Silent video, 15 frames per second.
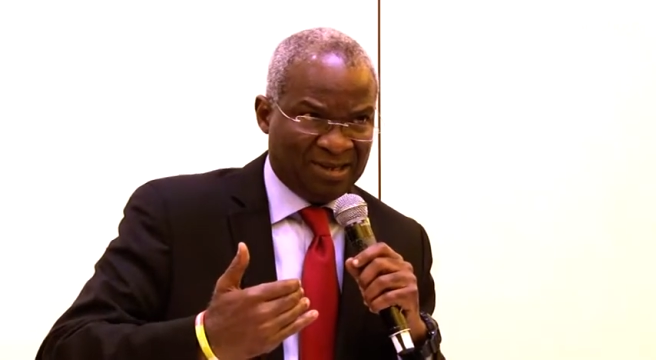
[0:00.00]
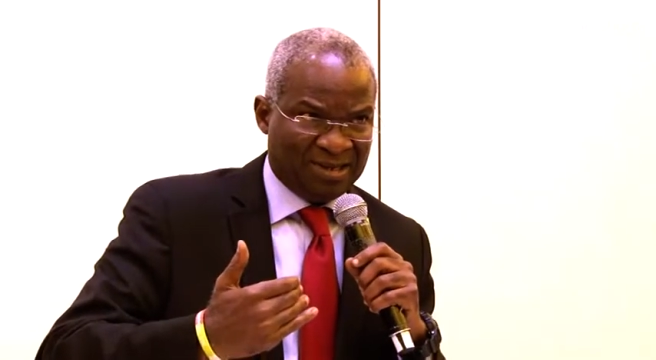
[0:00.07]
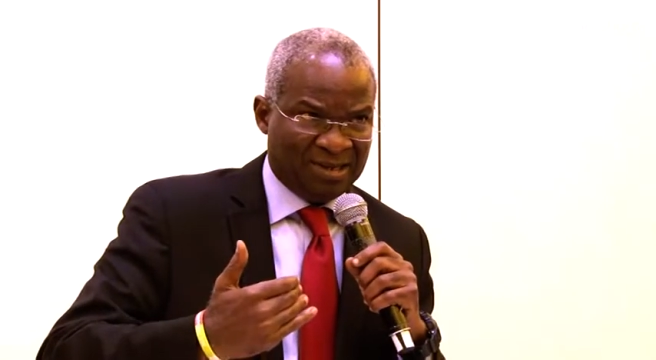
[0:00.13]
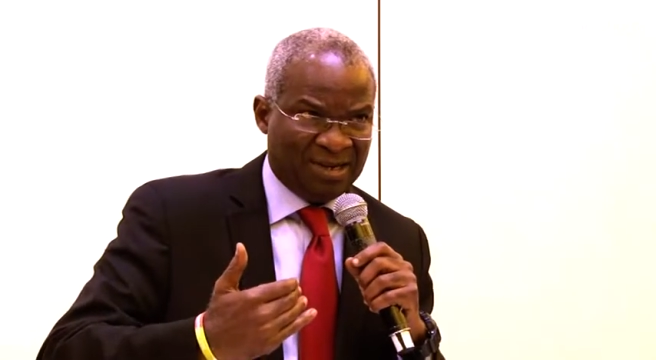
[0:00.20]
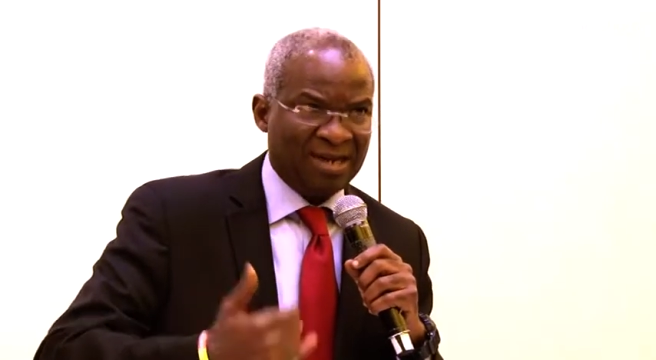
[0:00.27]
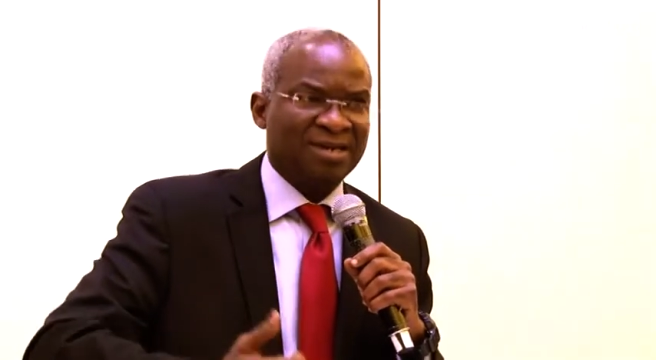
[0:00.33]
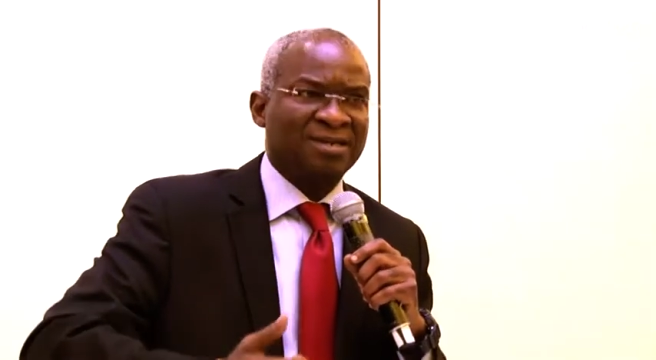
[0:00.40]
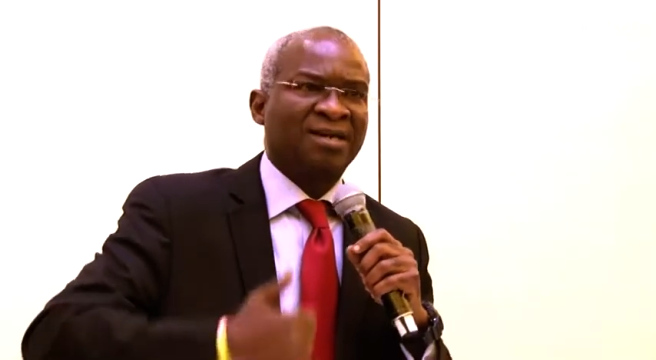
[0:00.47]

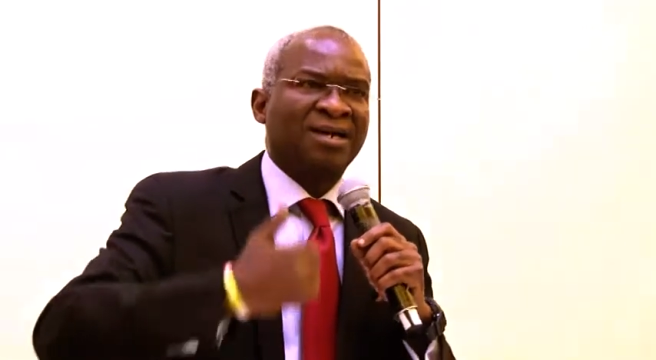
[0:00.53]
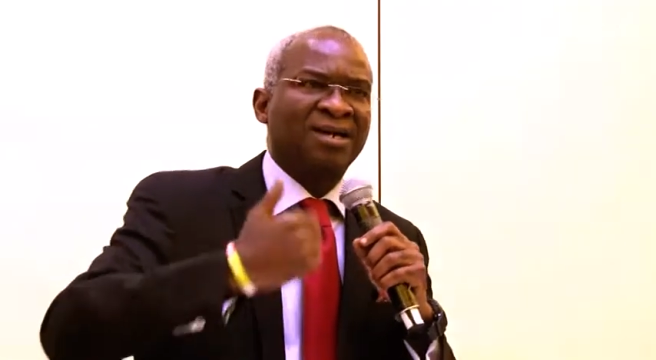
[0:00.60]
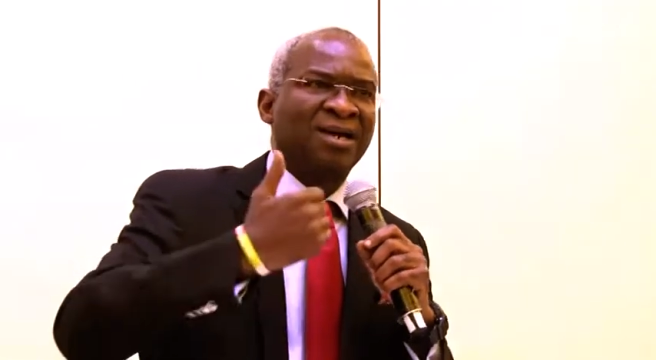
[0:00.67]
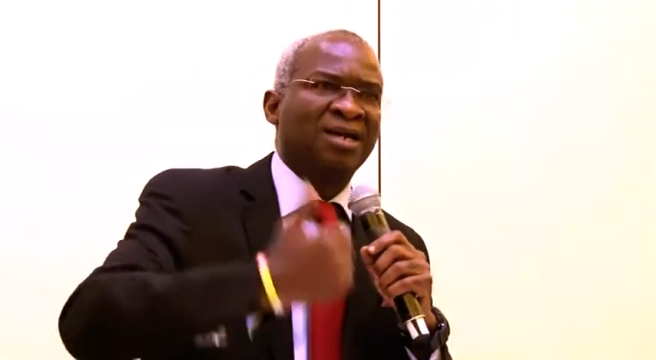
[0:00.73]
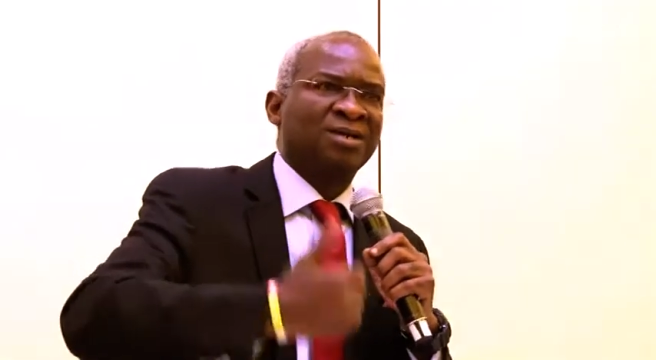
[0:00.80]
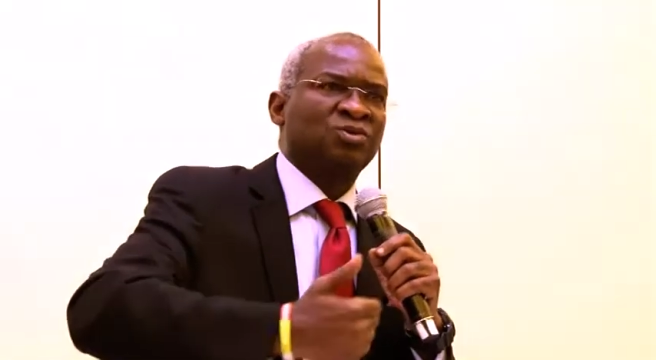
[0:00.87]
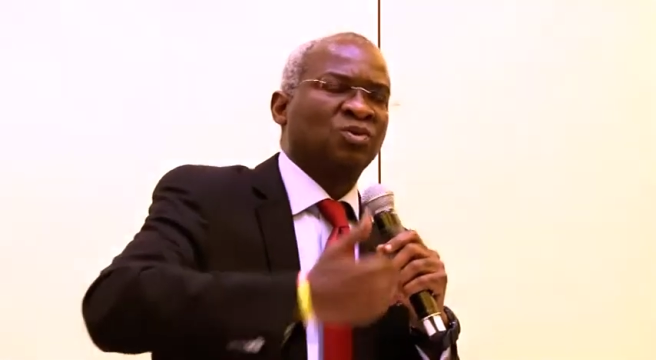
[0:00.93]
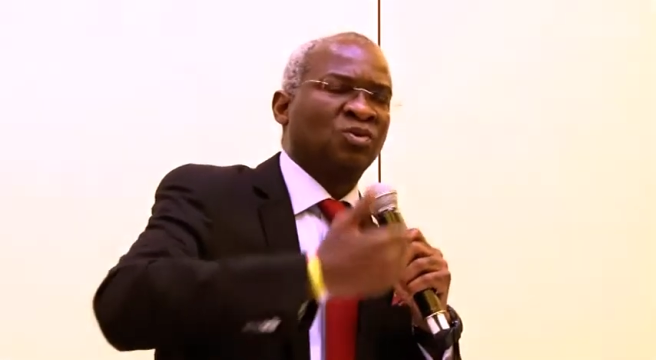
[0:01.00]
NERC then
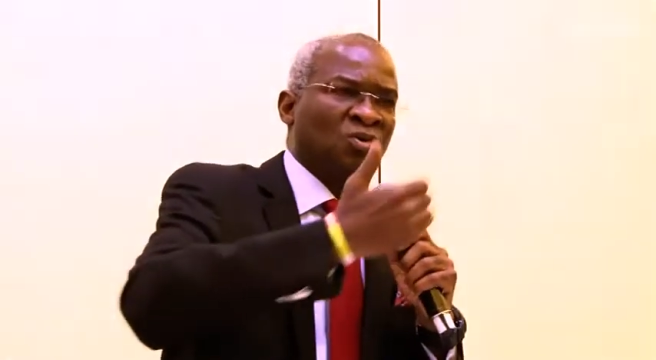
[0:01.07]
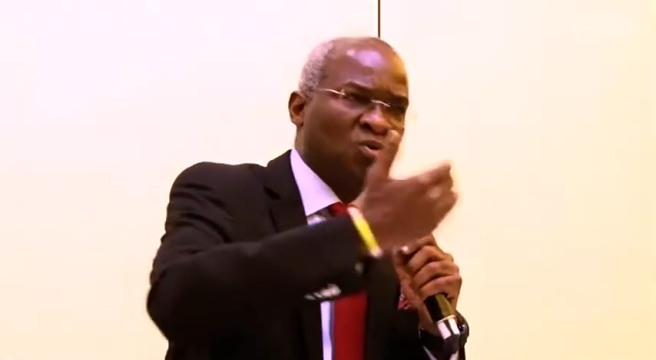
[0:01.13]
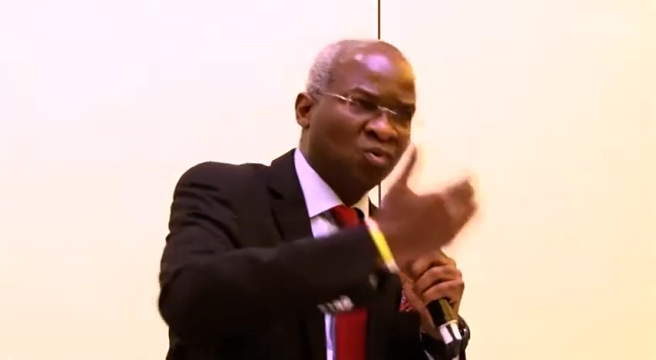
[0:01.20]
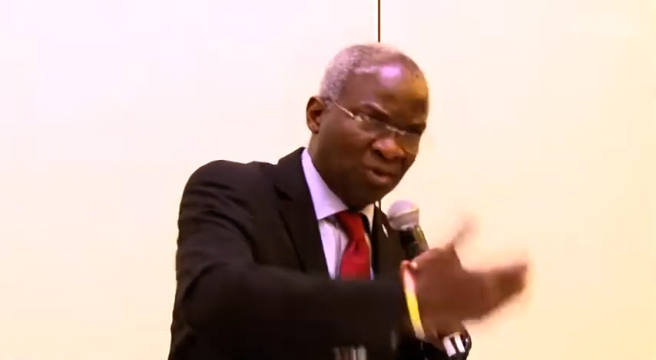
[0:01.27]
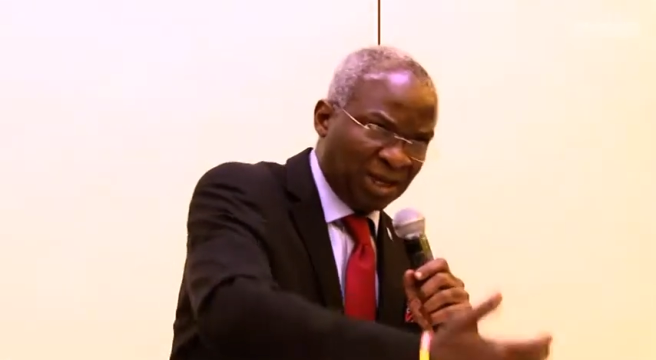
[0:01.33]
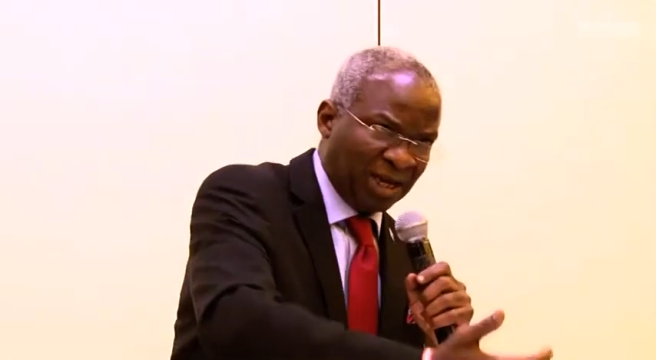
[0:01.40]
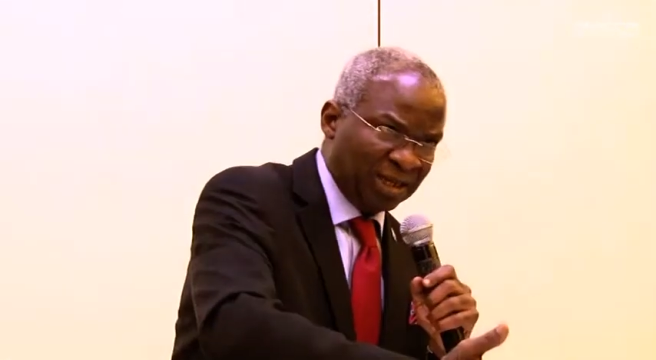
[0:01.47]
has to look